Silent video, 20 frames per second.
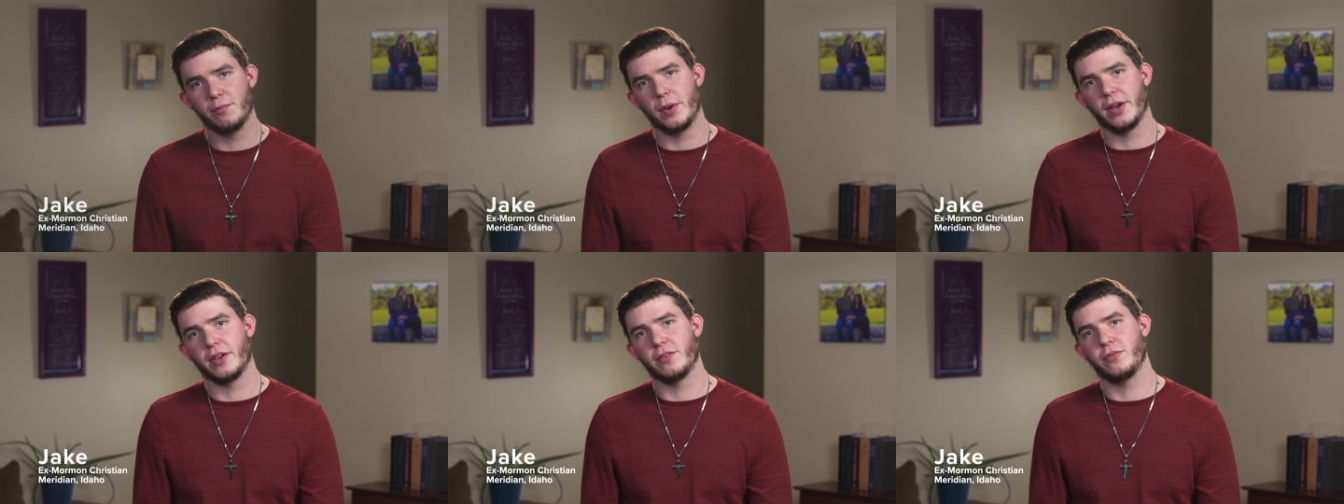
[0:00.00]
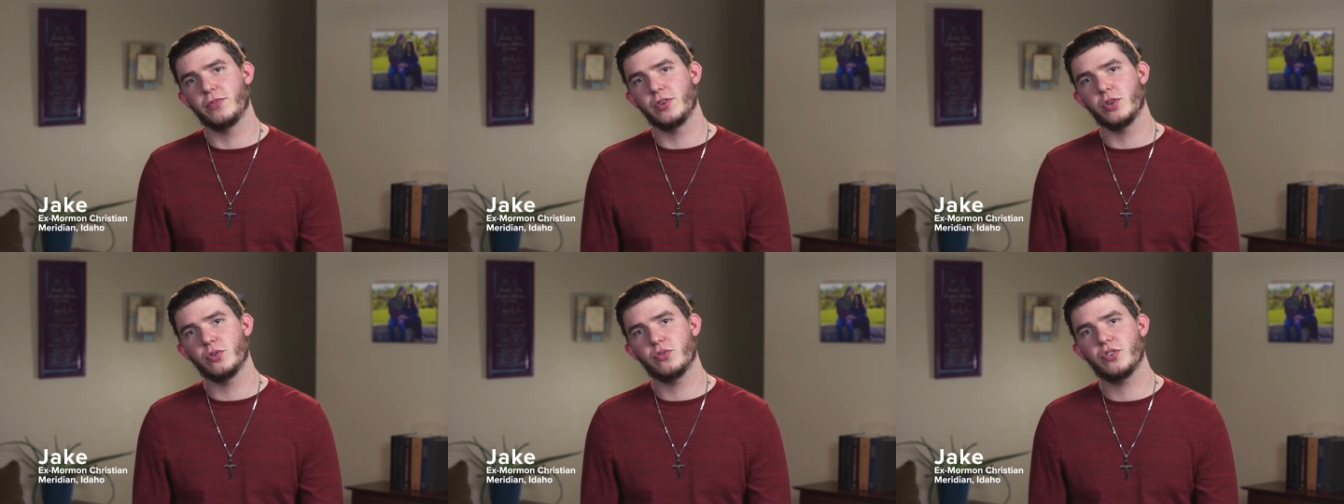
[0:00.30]
my
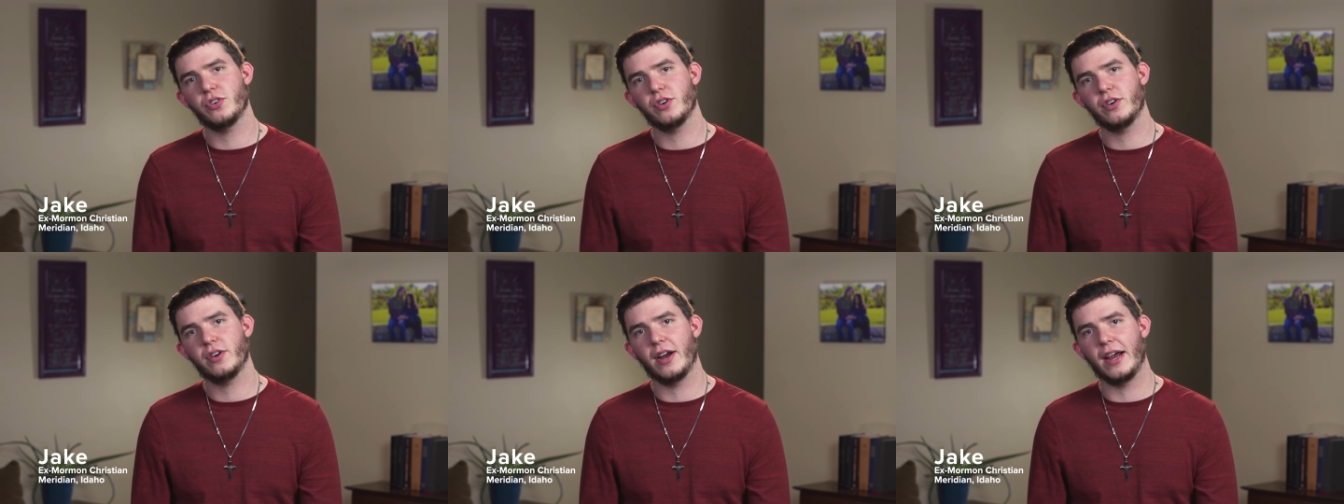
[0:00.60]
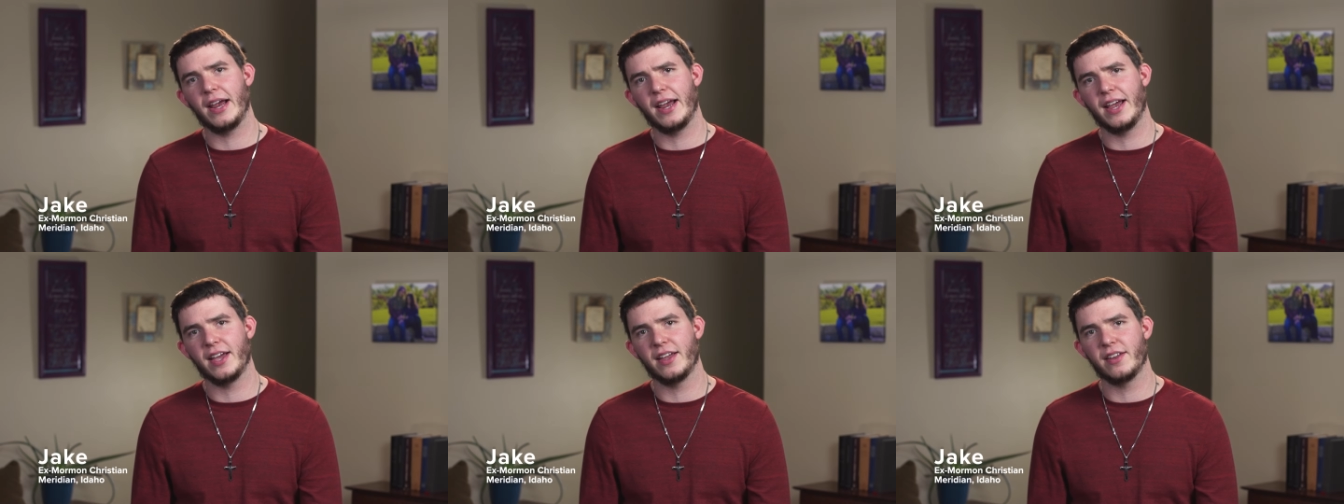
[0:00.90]
future
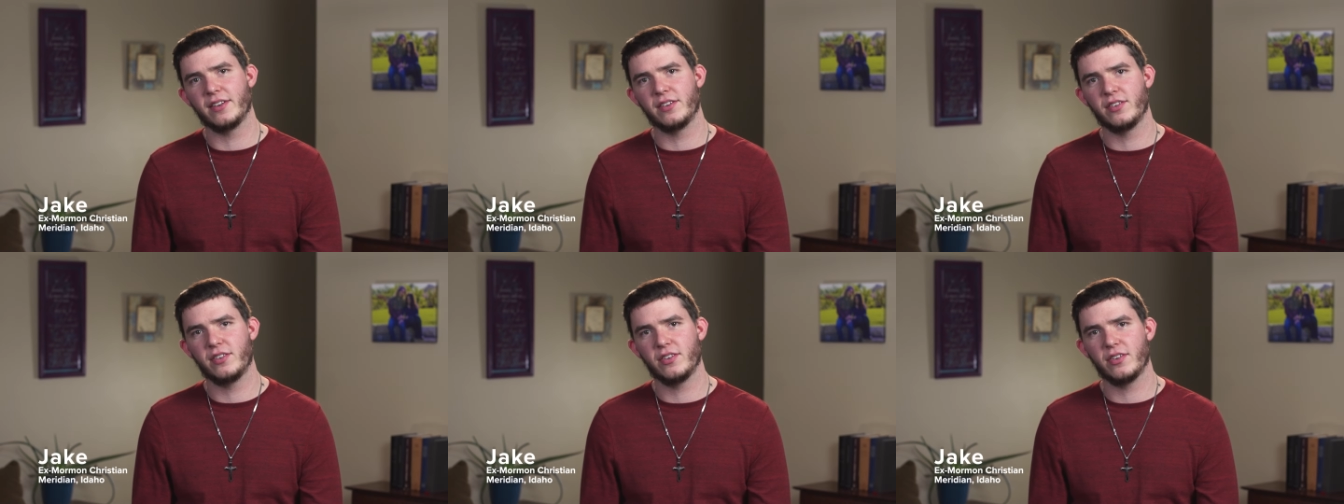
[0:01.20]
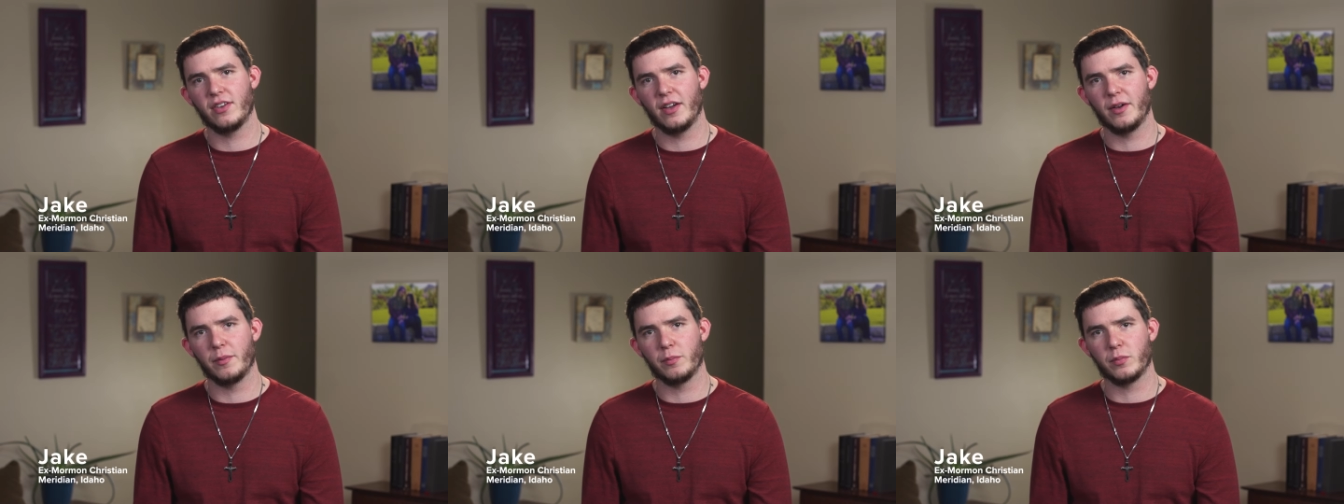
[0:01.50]
and
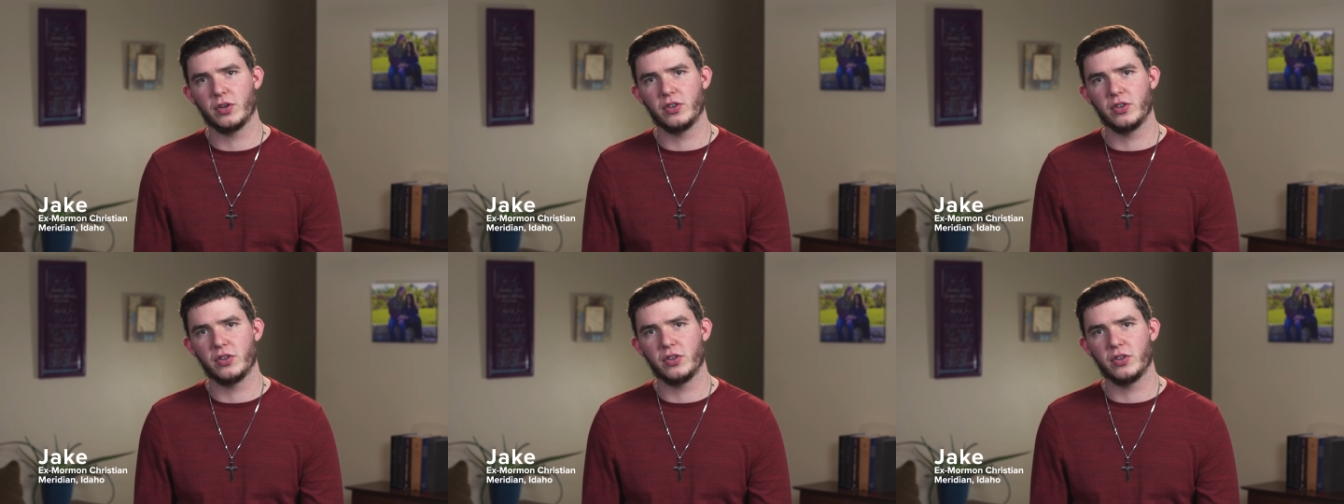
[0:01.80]
I'm um,